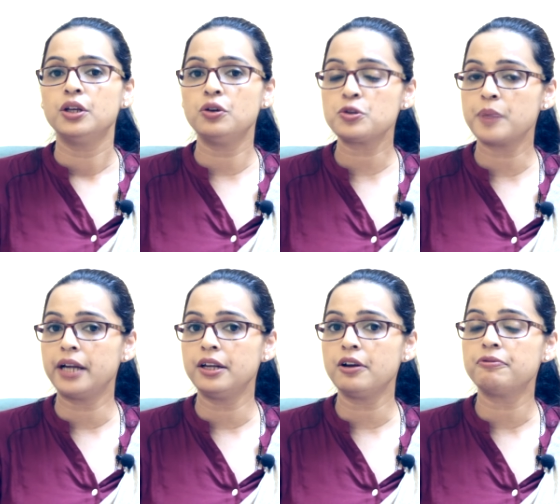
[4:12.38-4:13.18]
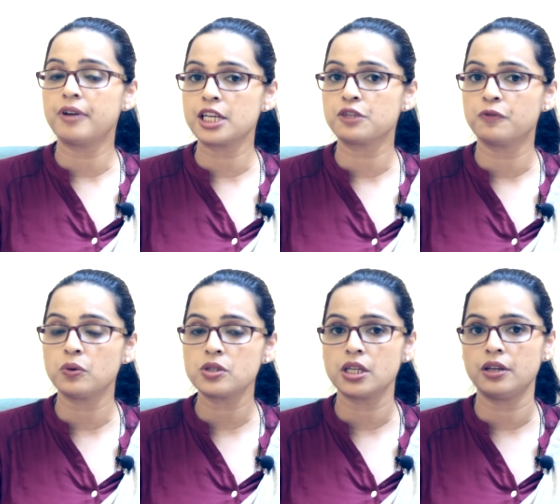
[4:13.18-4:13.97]
use plenty of fresh
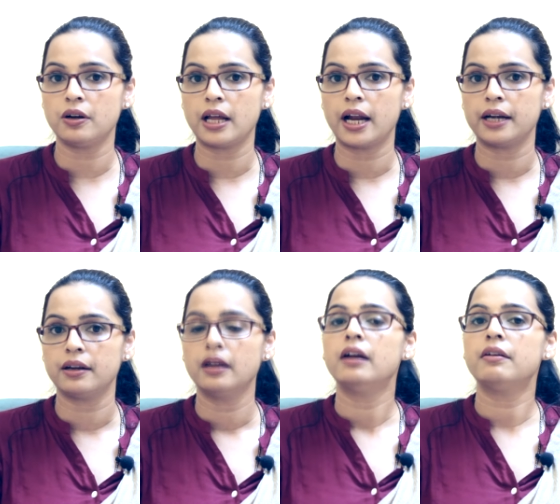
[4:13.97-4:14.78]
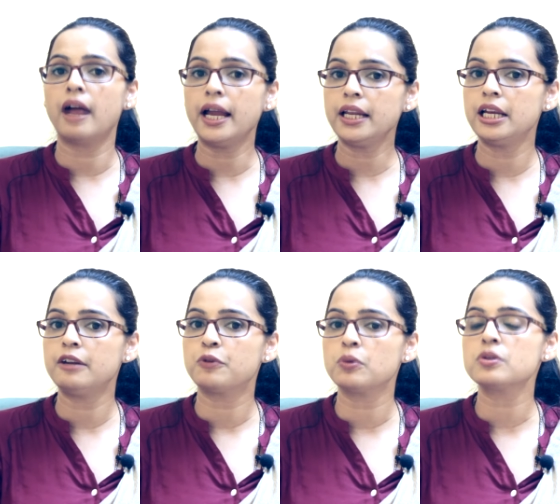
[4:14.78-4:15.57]
fruits in your diet. Try and
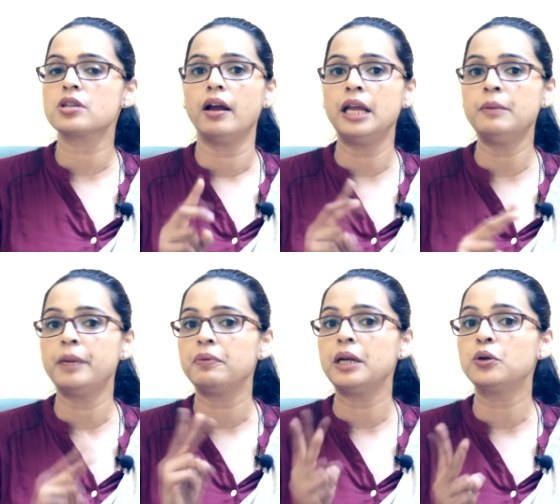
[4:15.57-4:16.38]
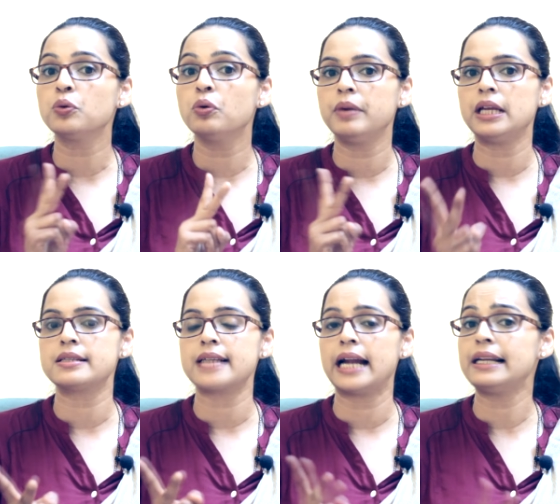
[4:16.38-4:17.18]
eat fruits in between two
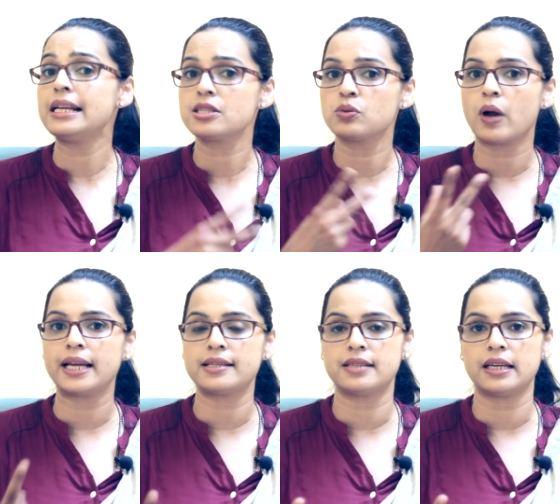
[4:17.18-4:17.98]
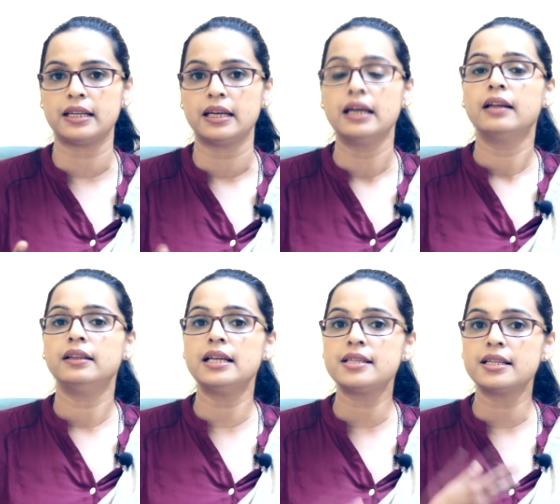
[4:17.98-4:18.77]
meals at least twice daily.
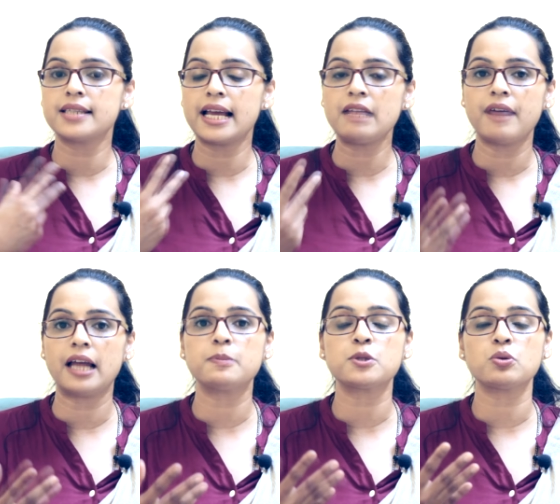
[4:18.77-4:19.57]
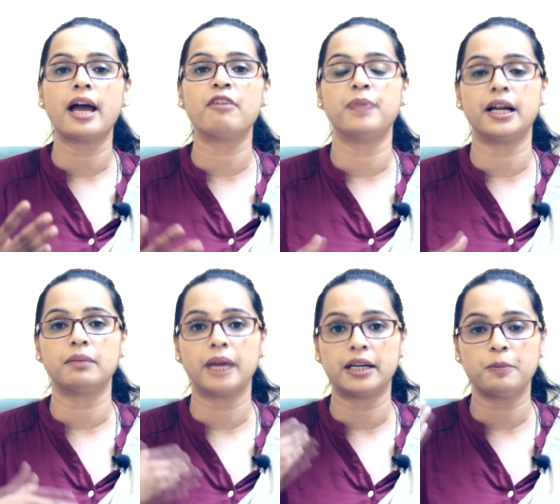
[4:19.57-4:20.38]
This itself helps to have
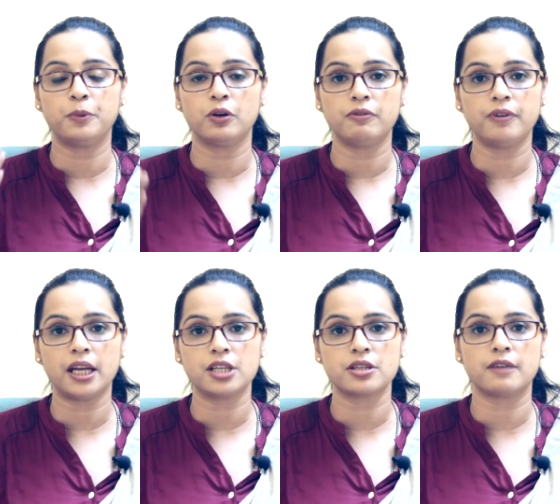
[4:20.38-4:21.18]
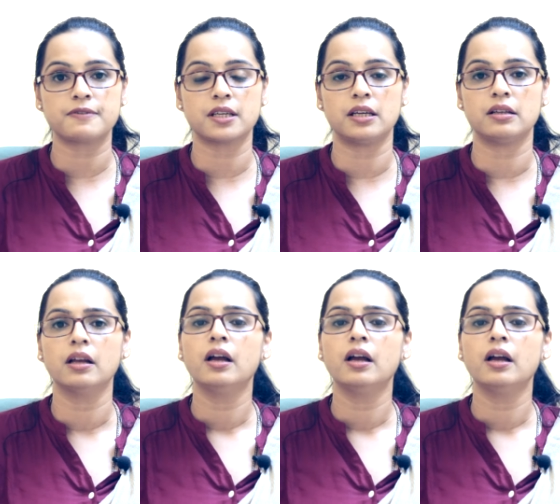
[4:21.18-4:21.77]
better purification of skin,